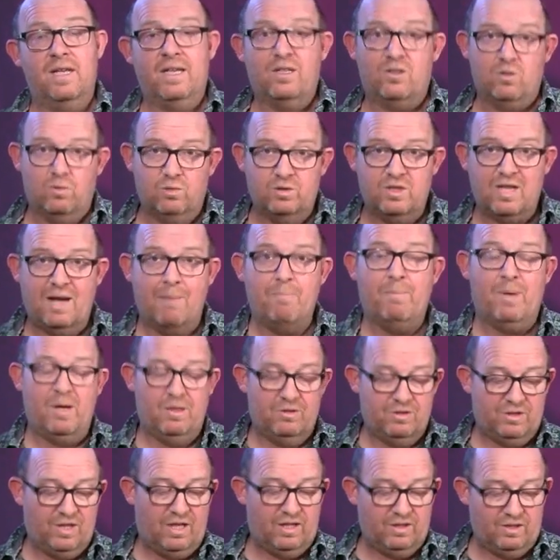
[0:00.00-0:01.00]
it's all tempo
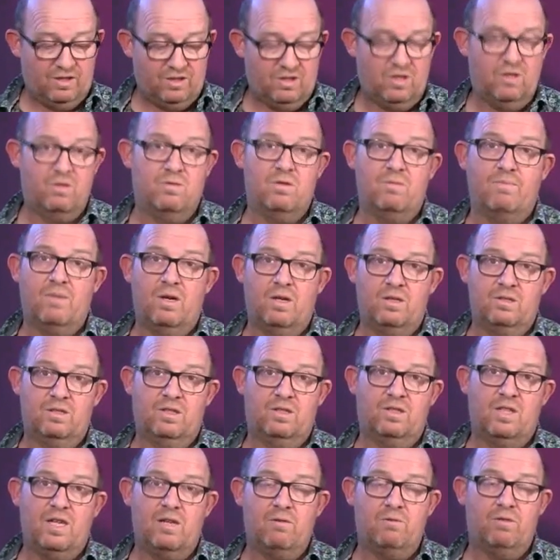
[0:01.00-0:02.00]
synced to the master
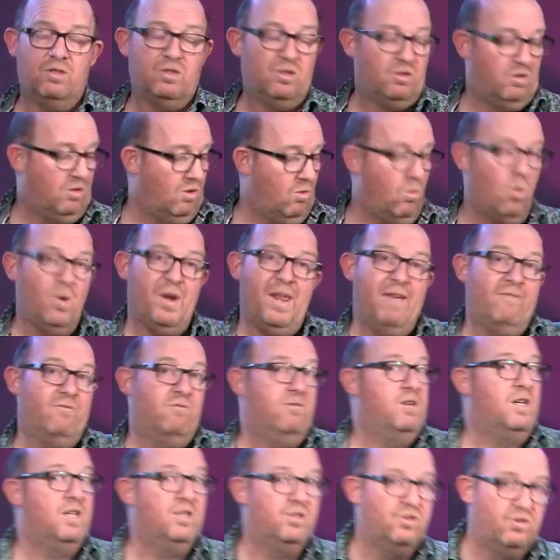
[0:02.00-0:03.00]
sequencer or
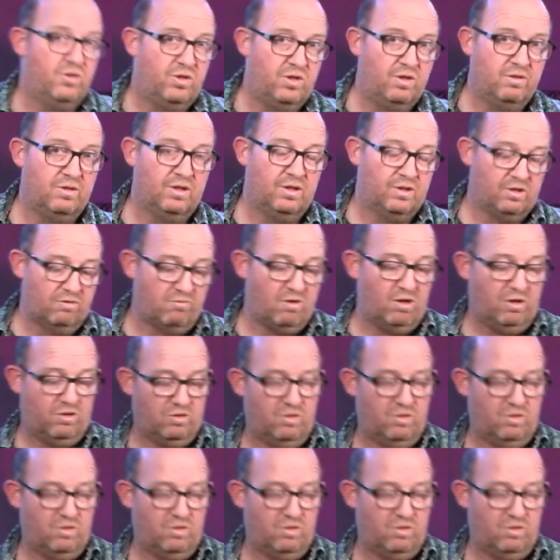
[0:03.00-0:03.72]
whatever it is that you're using to run,